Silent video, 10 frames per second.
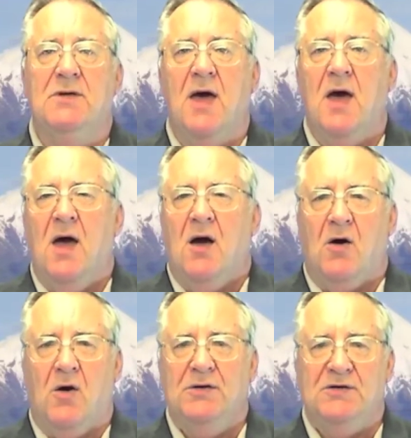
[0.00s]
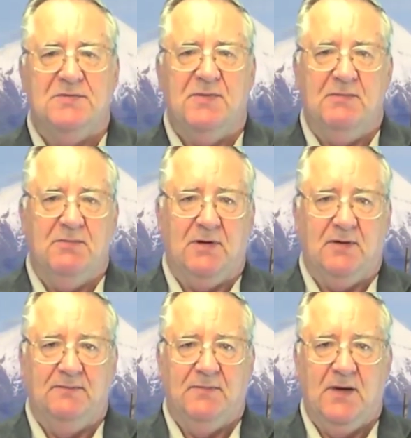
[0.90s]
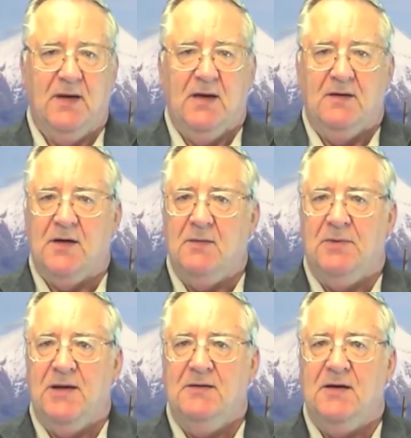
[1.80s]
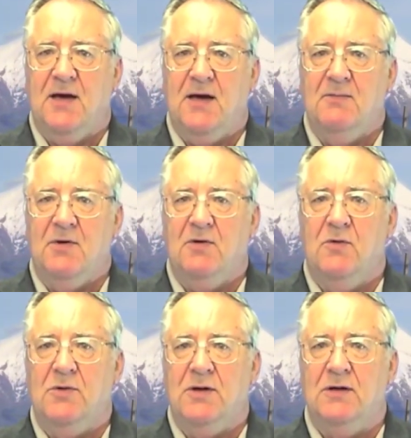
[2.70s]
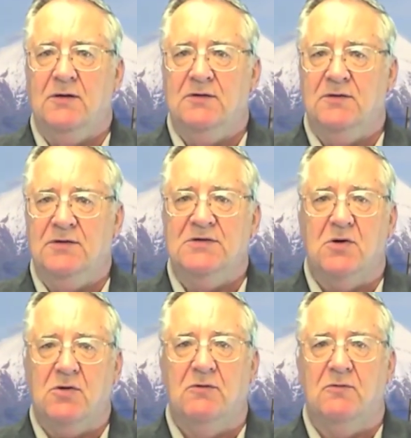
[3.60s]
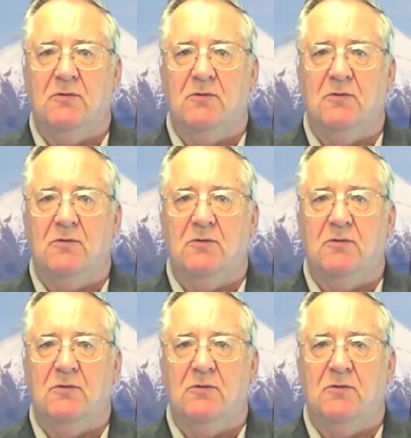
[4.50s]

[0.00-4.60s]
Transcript: with honest people. They play the game according to the soccer